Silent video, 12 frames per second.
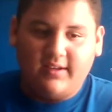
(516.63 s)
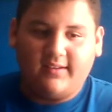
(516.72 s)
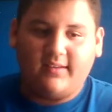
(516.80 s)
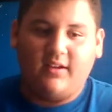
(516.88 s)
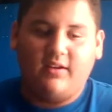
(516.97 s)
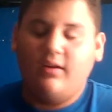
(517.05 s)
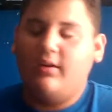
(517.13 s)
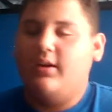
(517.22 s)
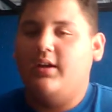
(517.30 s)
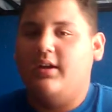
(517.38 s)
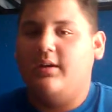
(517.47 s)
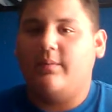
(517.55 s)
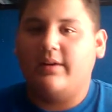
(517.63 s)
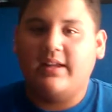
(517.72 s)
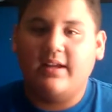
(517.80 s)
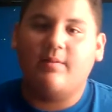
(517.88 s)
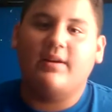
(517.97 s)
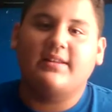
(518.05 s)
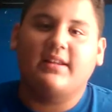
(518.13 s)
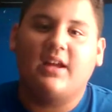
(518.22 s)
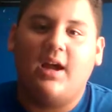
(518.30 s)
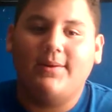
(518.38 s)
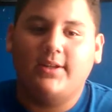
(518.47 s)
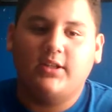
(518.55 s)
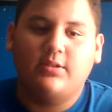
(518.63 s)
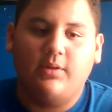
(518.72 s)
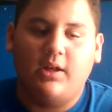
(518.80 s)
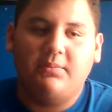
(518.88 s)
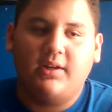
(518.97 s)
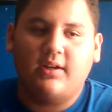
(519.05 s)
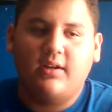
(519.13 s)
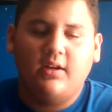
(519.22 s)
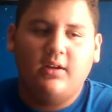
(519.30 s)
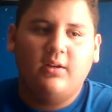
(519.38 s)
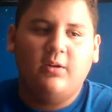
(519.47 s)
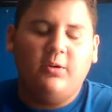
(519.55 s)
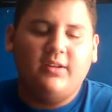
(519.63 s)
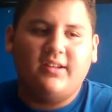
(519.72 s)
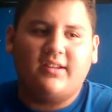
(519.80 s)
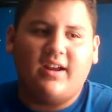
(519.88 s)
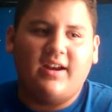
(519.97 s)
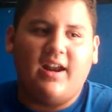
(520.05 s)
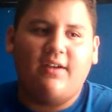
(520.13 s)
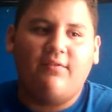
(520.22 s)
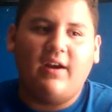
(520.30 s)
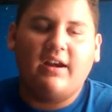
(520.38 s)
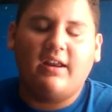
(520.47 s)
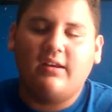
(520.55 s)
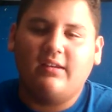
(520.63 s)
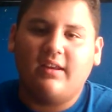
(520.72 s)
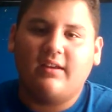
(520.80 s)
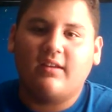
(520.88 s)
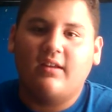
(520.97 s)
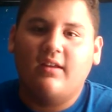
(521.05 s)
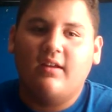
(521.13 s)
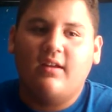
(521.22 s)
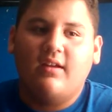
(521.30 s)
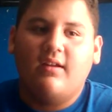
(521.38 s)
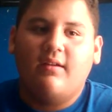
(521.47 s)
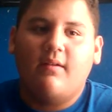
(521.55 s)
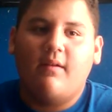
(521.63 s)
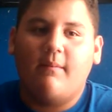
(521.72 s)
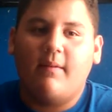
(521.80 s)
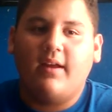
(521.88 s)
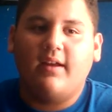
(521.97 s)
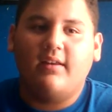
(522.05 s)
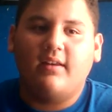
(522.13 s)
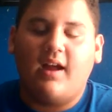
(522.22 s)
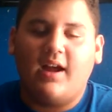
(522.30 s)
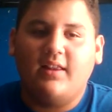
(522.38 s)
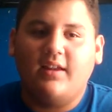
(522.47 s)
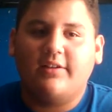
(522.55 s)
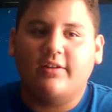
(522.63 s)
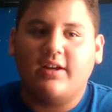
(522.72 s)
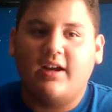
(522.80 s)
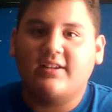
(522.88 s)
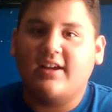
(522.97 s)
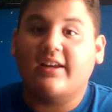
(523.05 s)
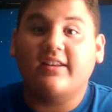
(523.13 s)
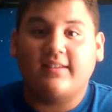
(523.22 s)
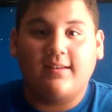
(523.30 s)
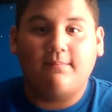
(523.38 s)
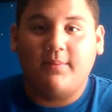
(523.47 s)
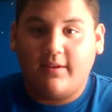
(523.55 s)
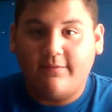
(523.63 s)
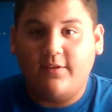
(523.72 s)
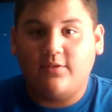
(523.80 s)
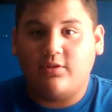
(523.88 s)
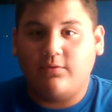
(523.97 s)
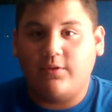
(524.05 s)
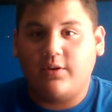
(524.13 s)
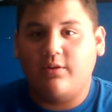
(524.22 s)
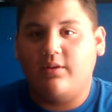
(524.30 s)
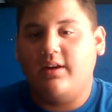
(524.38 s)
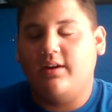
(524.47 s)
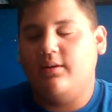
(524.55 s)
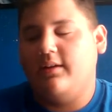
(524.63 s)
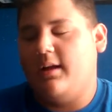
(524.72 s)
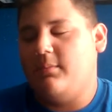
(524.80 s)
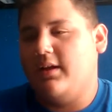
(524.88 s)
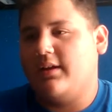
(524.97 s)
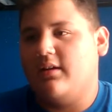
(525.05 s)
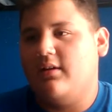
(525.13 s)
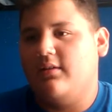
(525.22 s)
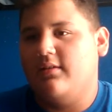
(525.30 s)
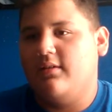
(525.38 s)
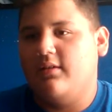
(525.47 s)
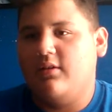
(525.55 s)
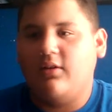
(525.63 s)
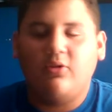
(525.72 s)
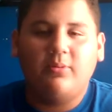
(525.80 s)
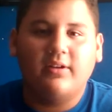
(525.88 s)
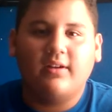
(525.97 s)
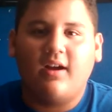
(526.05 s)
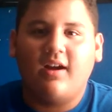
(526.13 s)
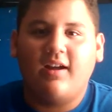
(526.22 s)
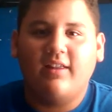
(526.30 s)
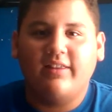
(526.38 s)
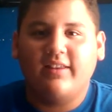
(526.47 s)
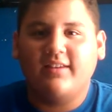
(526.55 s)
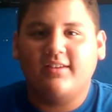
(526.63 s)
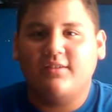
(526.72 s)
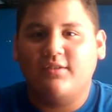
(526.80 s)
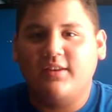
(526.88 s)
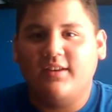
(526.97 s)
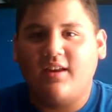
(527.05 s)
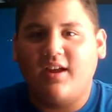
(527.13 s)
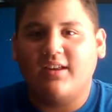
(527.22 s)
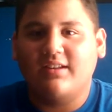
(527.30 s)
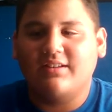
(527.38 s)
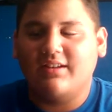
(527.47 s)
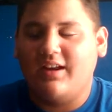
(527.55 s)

And so when he went to the comment section below, I'm like, who is this guy? And I read it. he's like, man, I like your content. I can see a big future for you. And I'm like, oh my god, this is really nice.